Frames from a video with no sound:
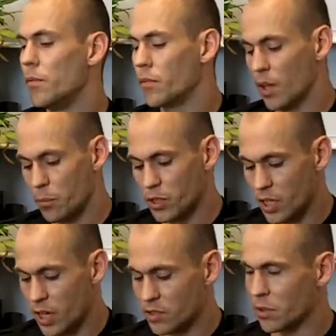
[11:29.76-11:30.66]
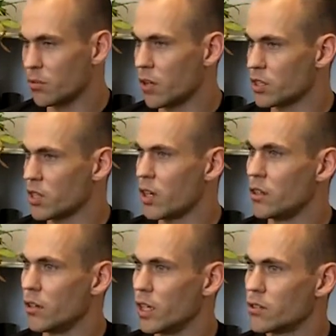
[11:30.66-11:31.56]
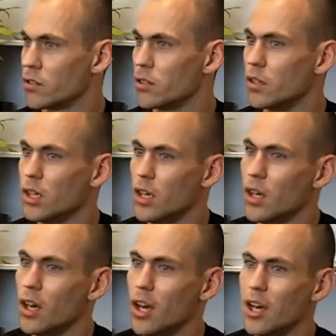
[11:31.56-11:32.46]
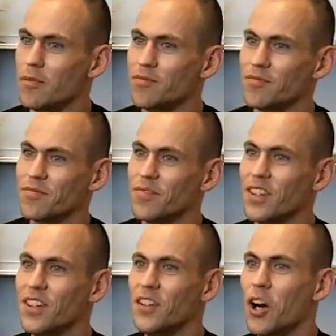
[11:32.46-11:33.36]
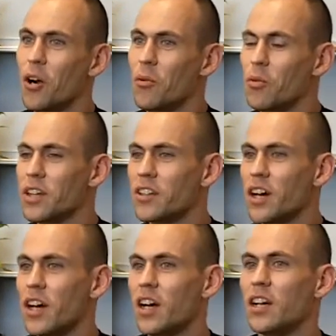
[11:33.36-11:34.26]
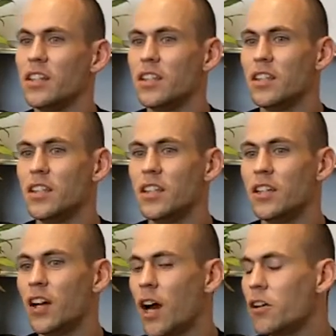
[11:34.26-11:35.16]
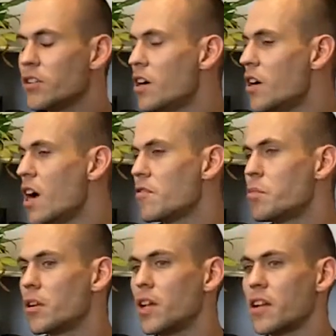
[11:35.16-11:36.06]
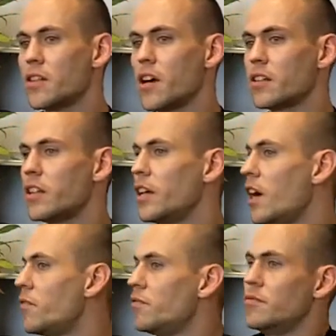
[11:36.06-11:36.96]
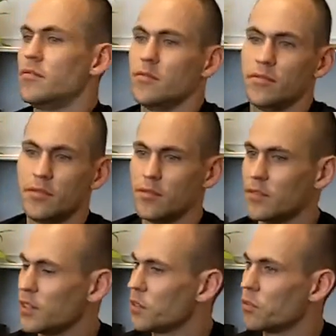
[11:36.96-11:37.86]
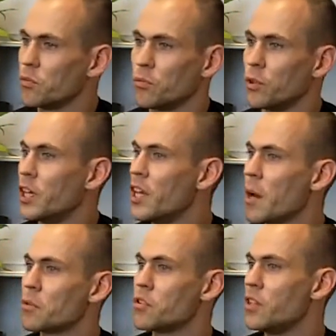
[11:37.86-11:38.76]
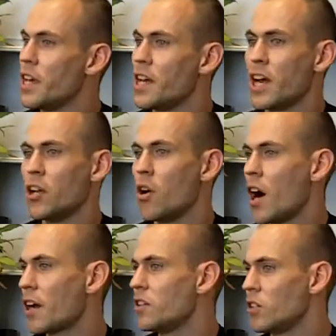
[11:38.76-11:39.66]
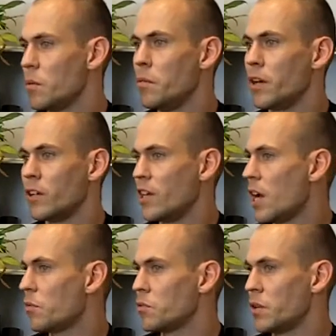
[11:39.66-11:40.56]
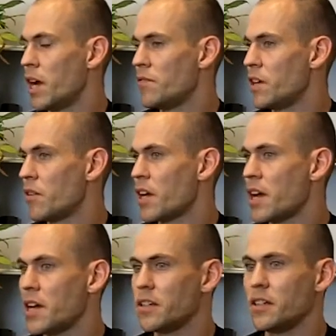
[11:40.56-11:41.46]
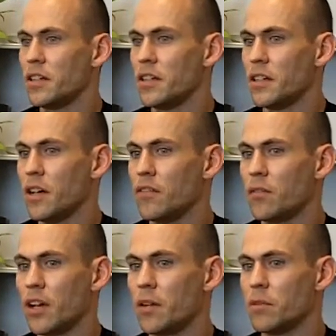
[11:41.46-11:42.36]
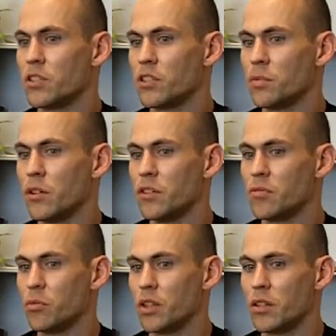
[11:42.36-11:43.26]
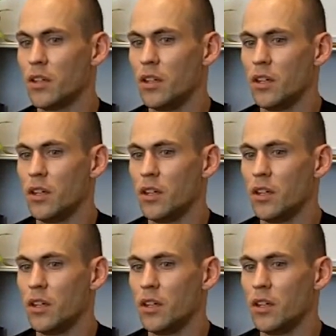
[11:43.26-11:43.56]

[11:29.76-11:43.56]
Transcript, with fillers: Well, I appreciate you asking me a question I don't know an answer to. No, with you know, I don't know. I haven't put a lot of thought into that. We're in Indianapolis, Indiana. I know hockey's a little bit bigger in Indianapolis, but I've never had much experience with.